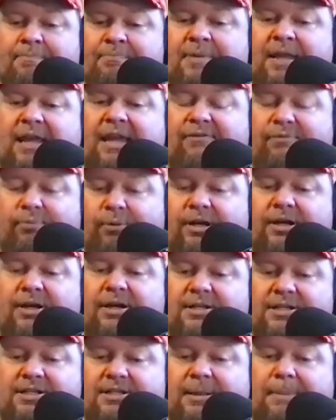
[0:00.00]
if we're
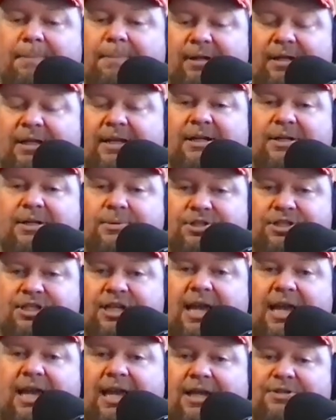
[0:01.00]
going to see political
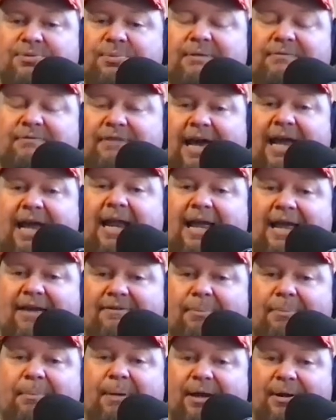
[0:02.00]
change, we've got to
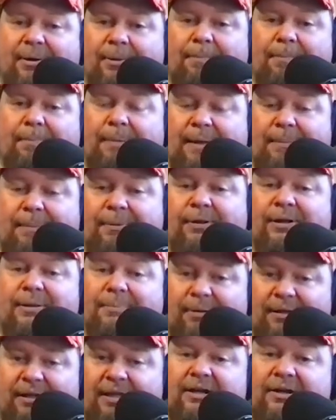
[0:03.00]
have a better people
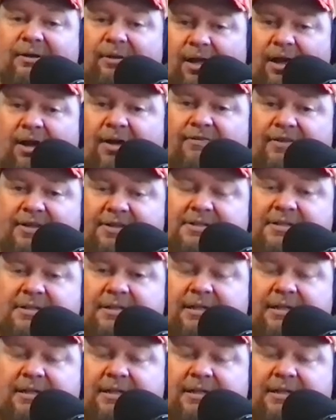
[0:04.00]
in political office.